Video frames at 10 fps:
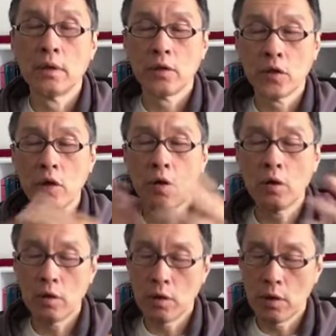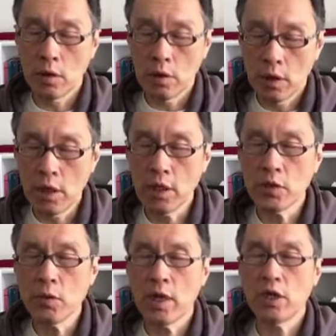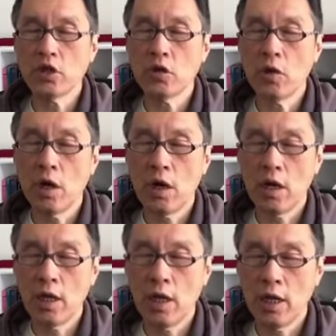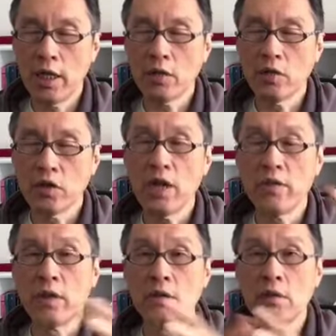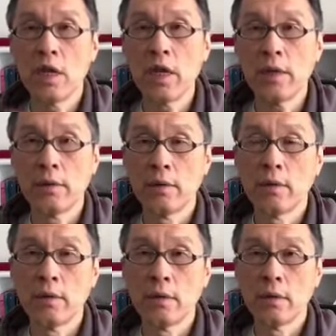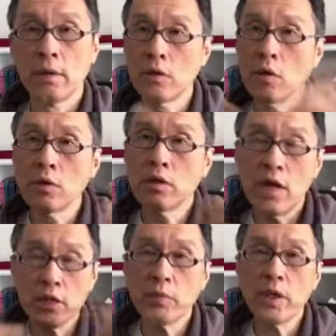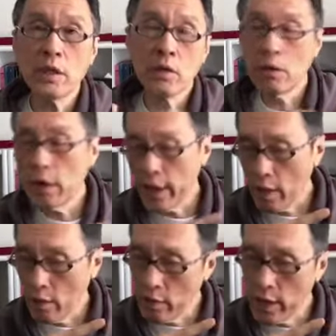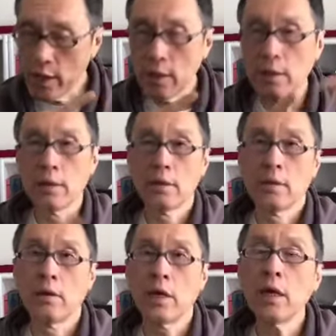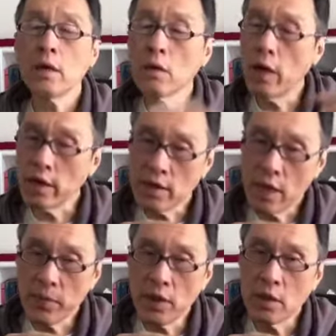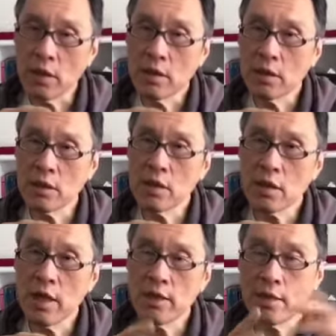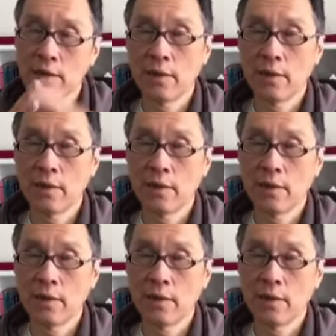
So here's what I like to share with you today. Don't trust me, go look at it. Okay, go examine it. Is this case?